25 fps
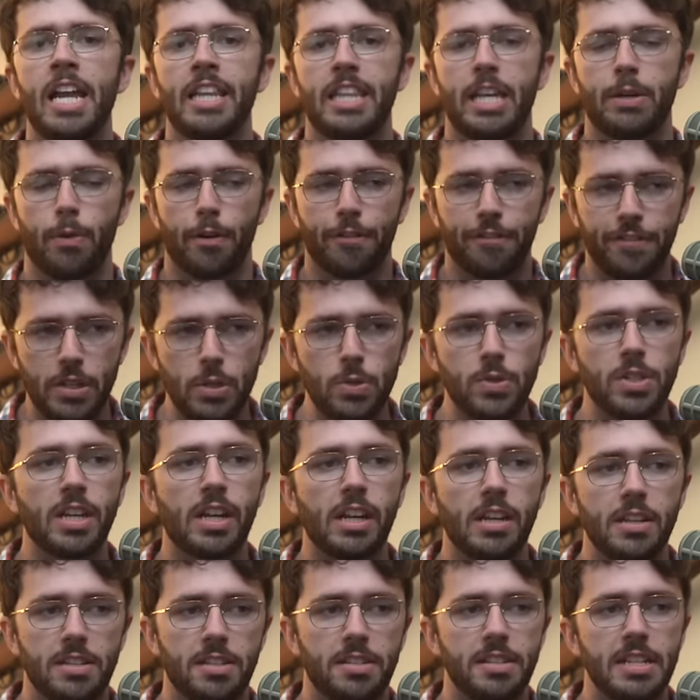They refuse to
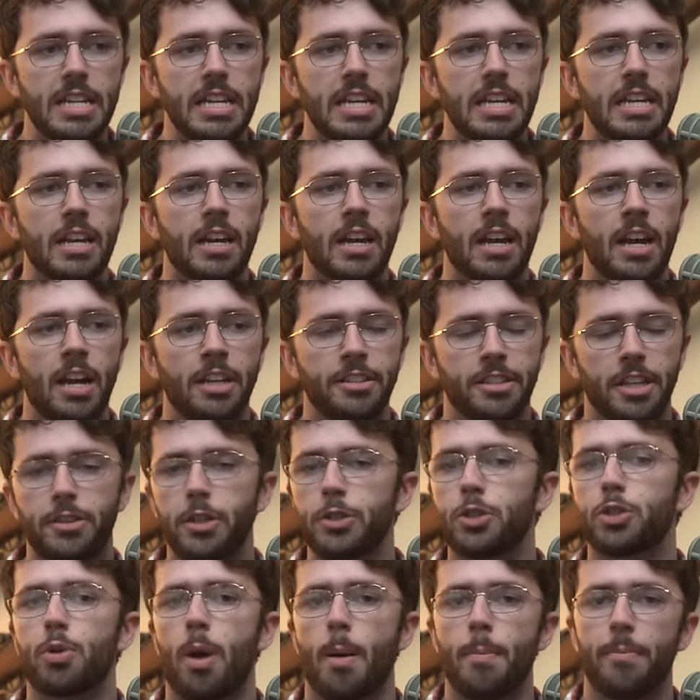concede that
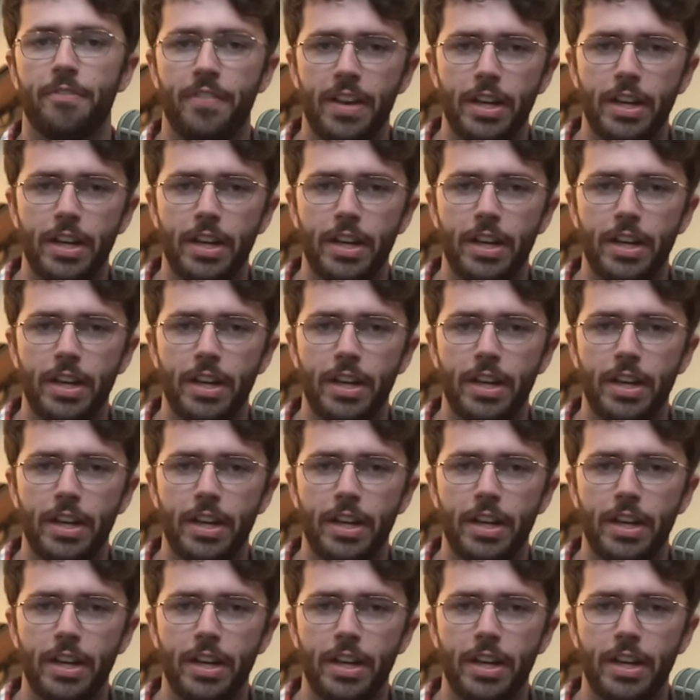the Trump